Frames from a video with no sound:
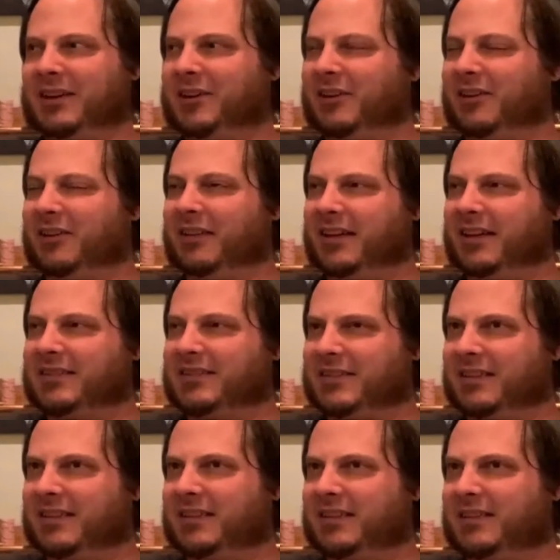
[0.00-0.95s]

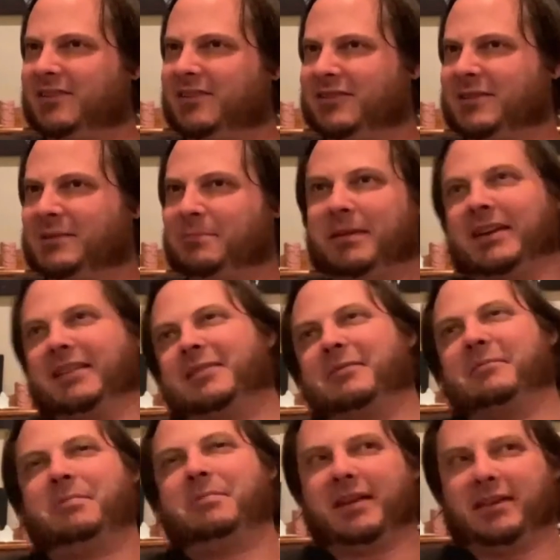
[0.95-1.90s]
like, it's like not to
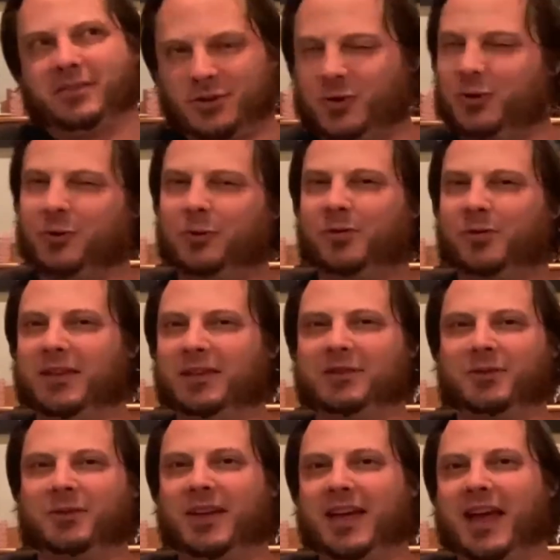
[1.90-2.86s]
be the best you
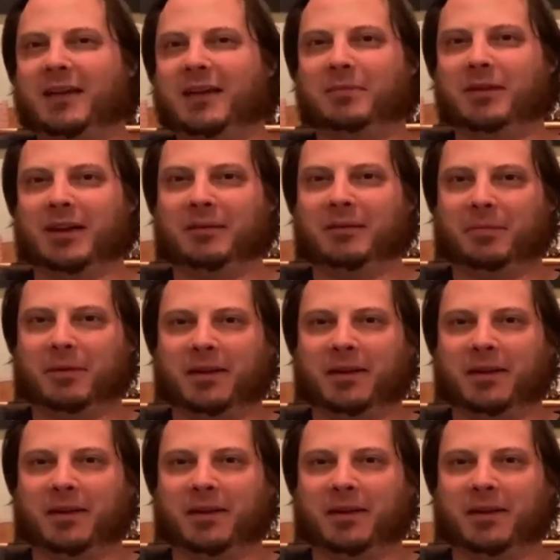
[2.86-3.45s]
that you can be,